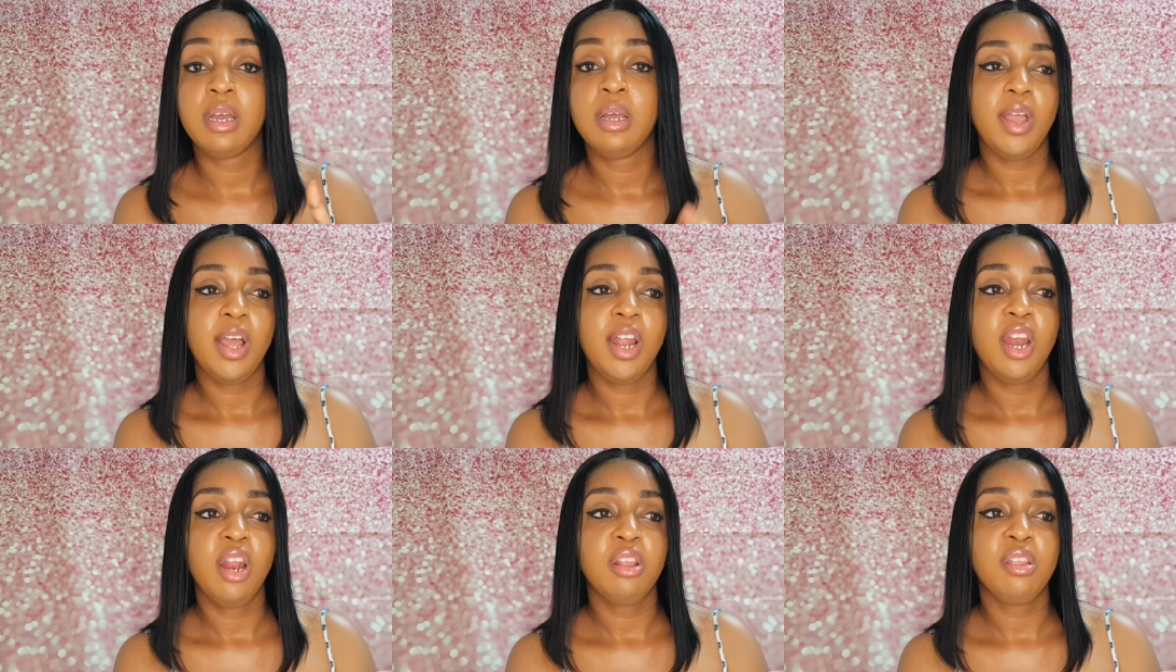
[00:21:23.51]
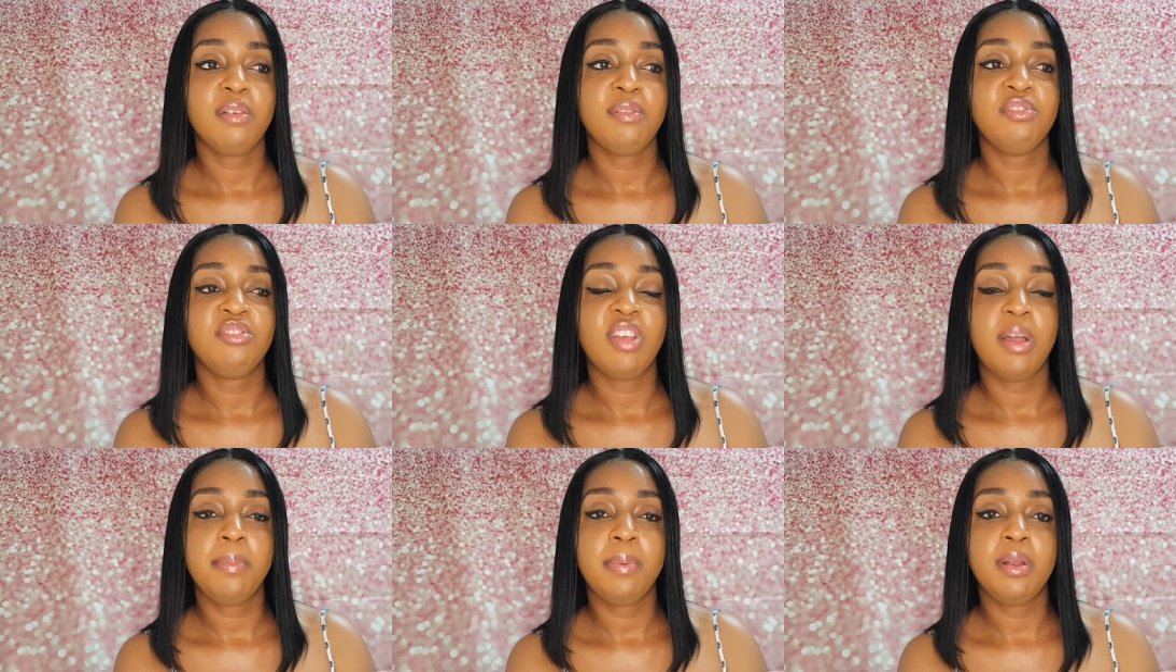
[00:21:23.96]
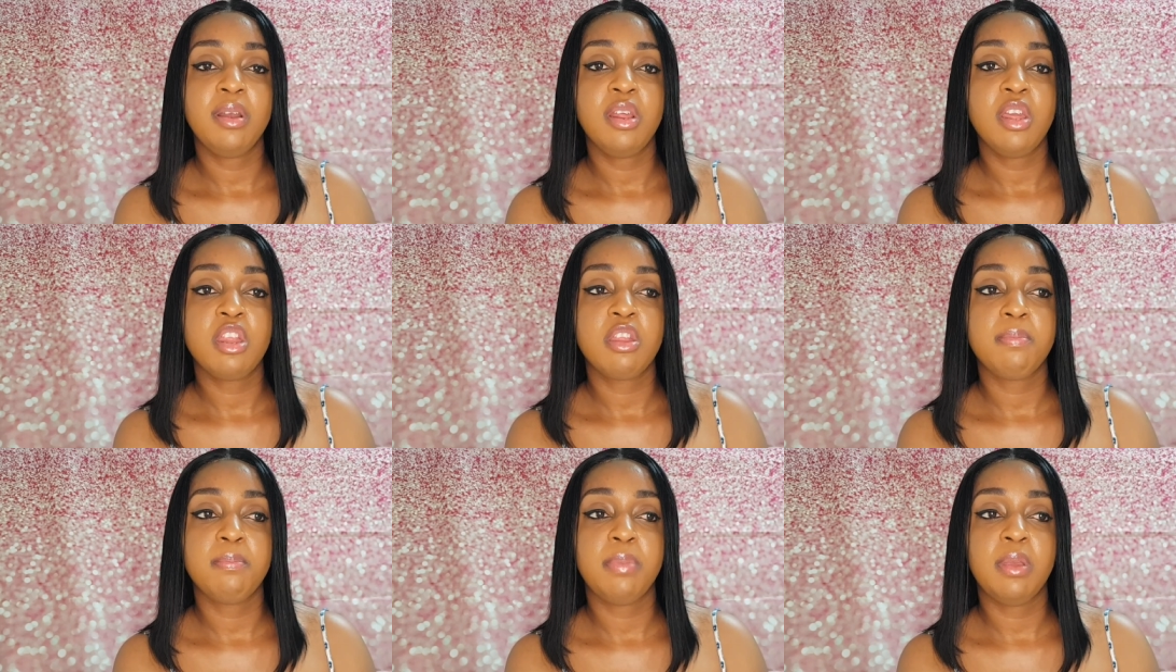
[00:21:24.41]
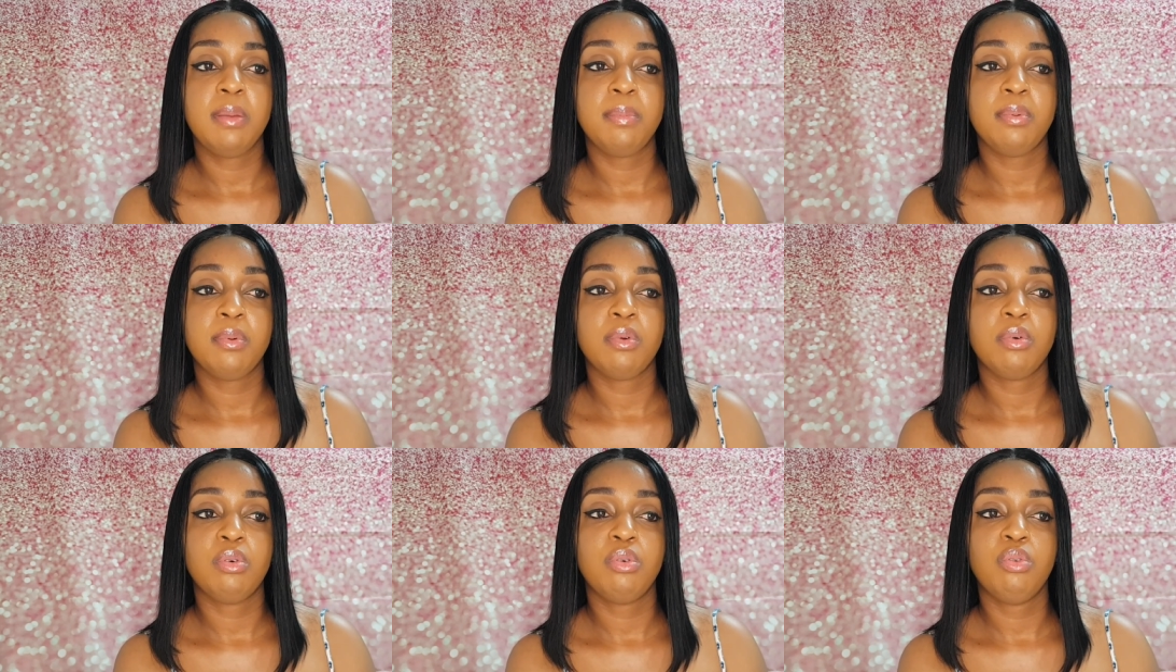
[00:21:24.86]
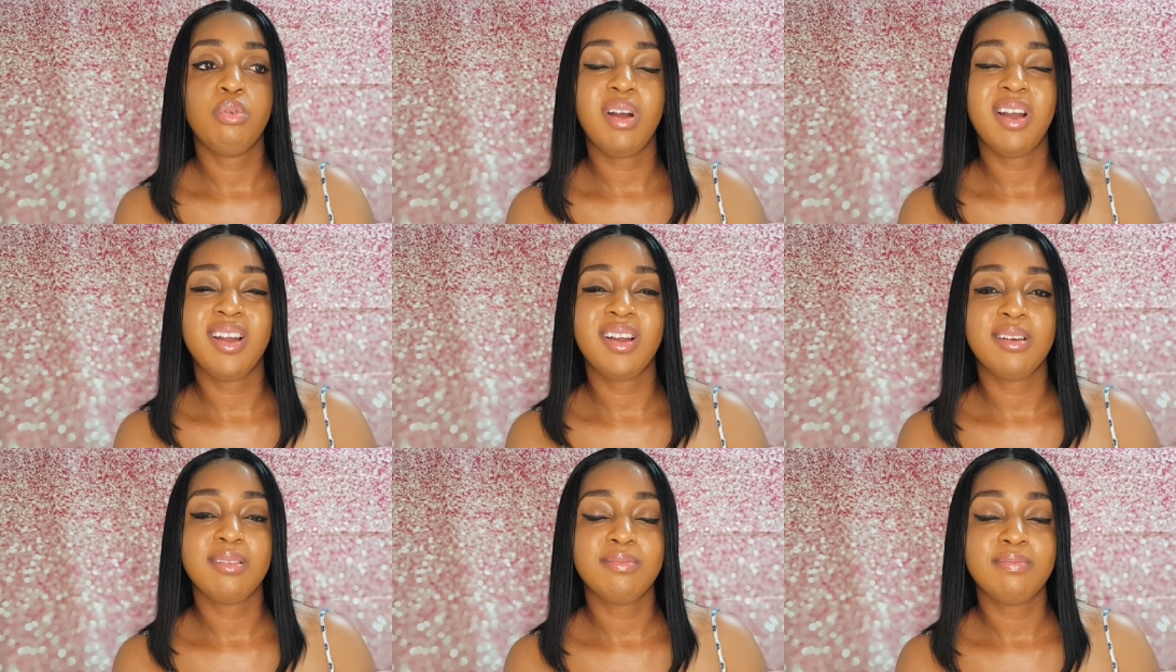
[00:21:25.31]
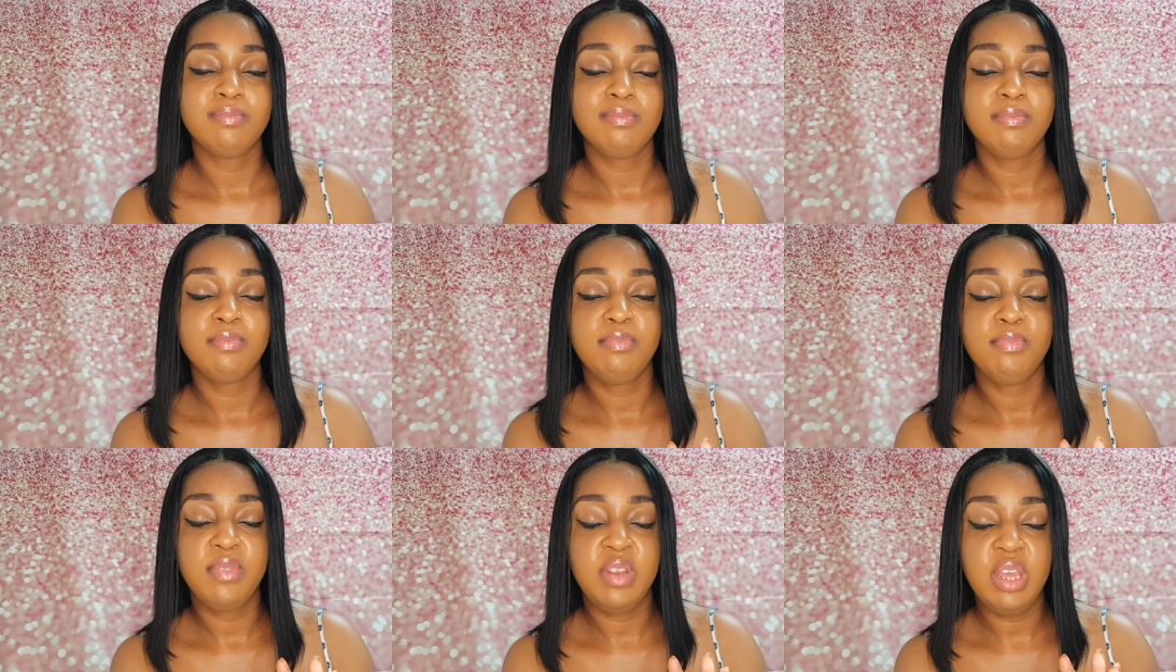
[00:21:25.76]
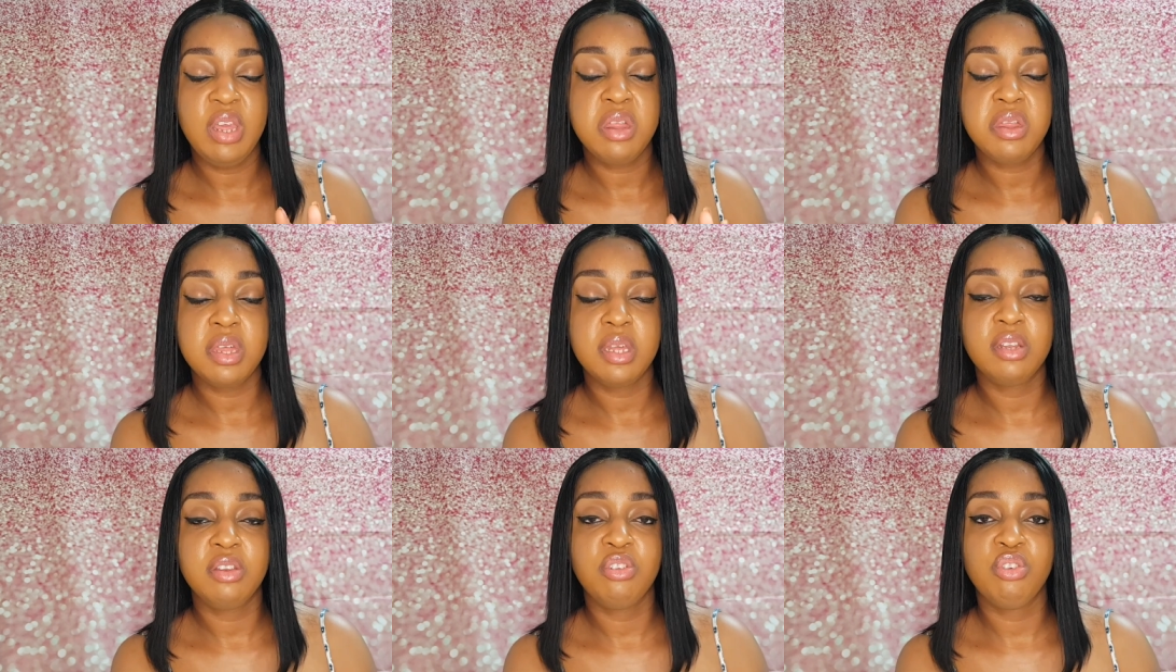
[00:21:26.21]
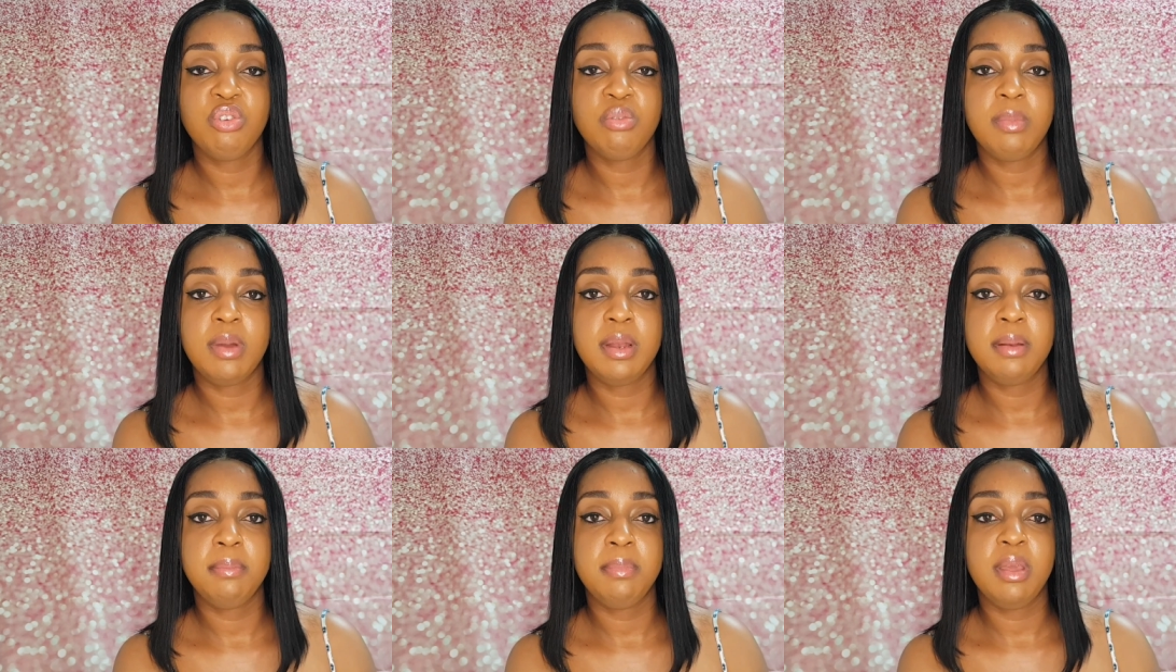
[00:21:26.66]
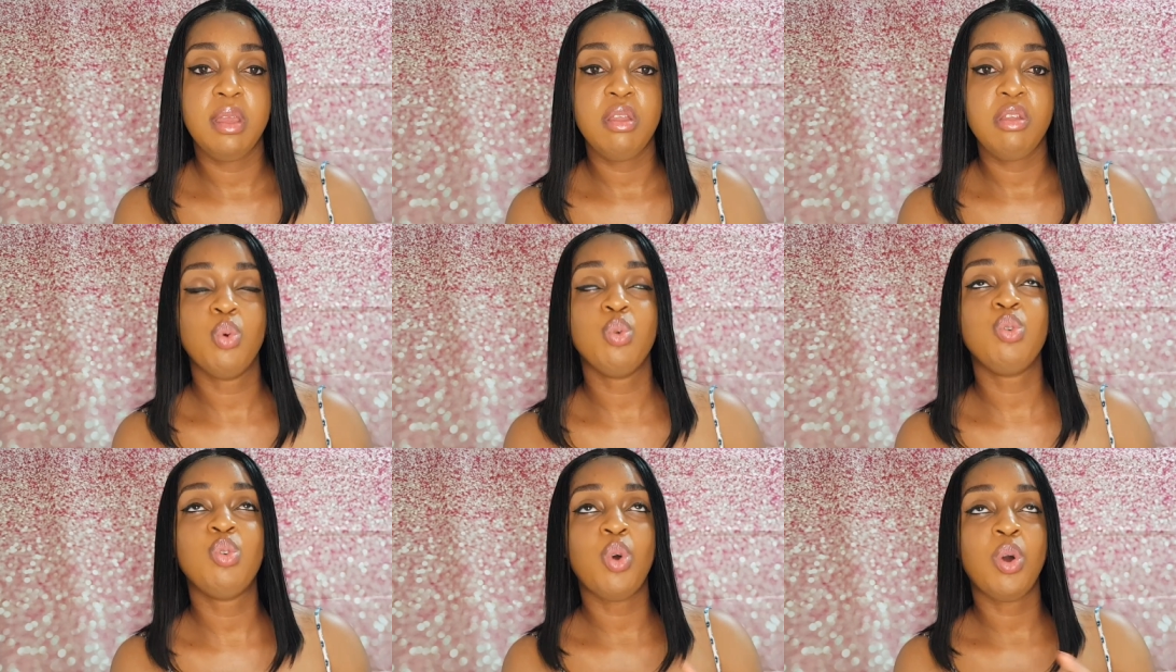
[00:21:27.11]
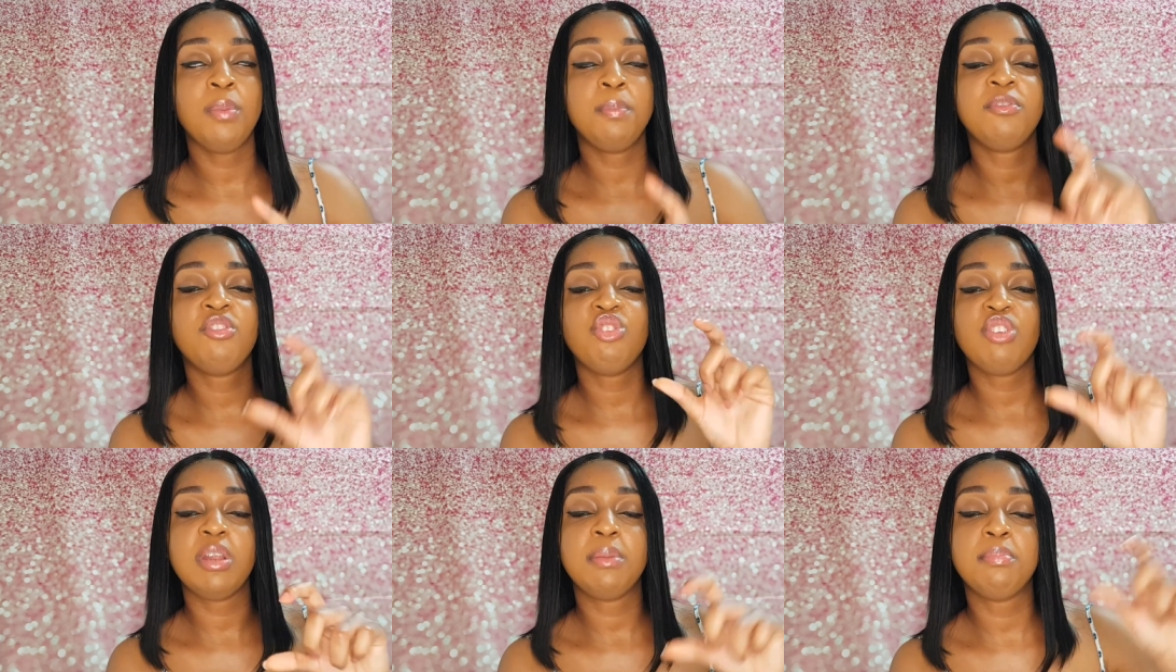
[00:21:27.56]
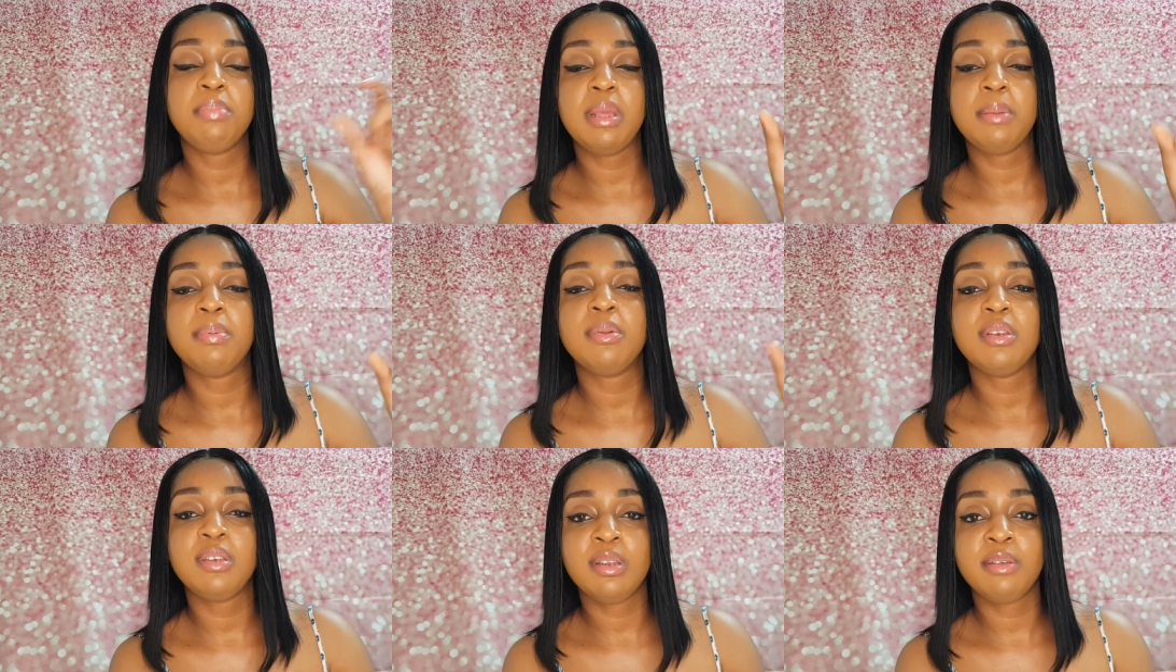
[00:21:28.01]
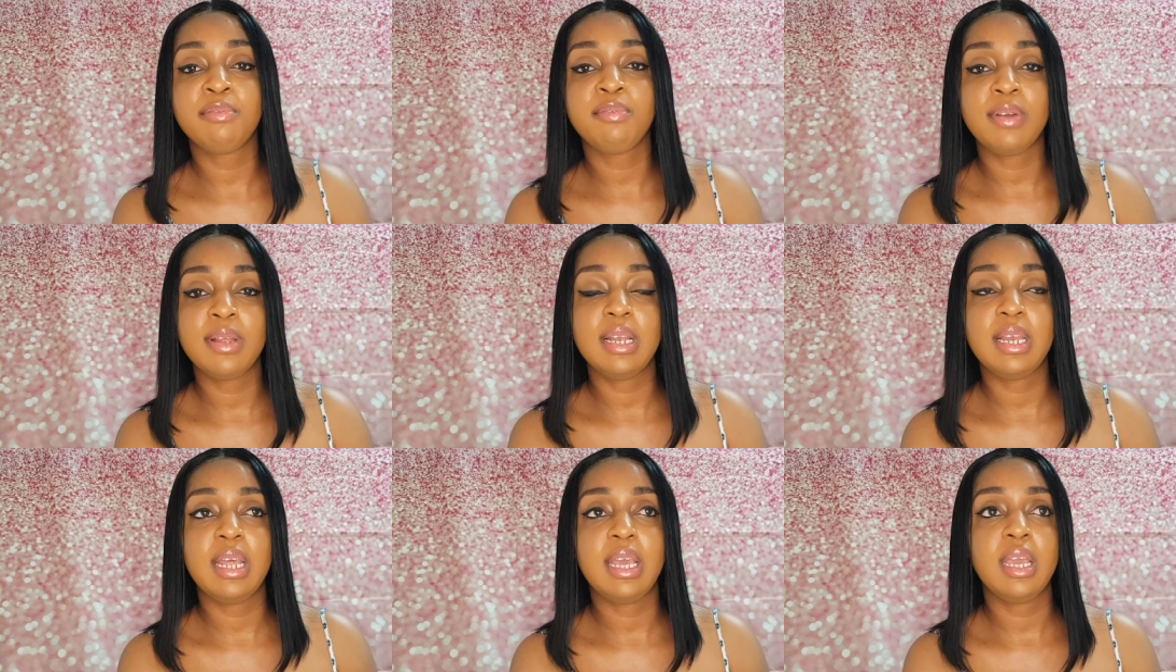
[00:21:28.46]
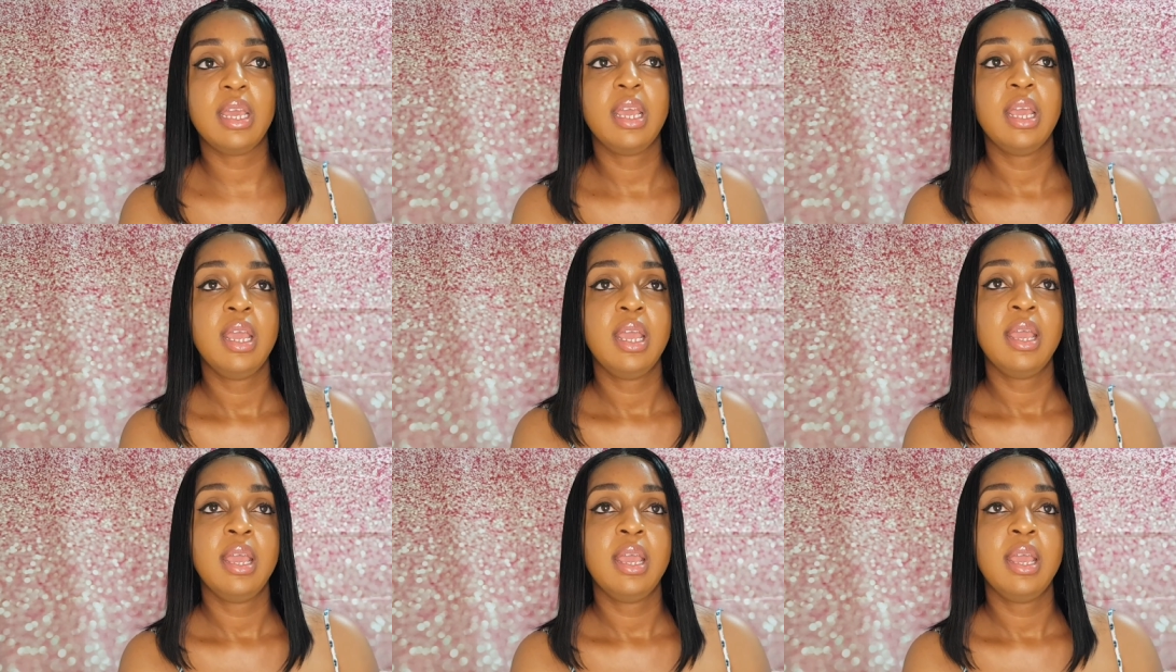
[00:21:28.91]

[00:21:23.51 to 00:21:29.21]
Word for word: A lot of Japanese people who are decent human beings who don't treat people differently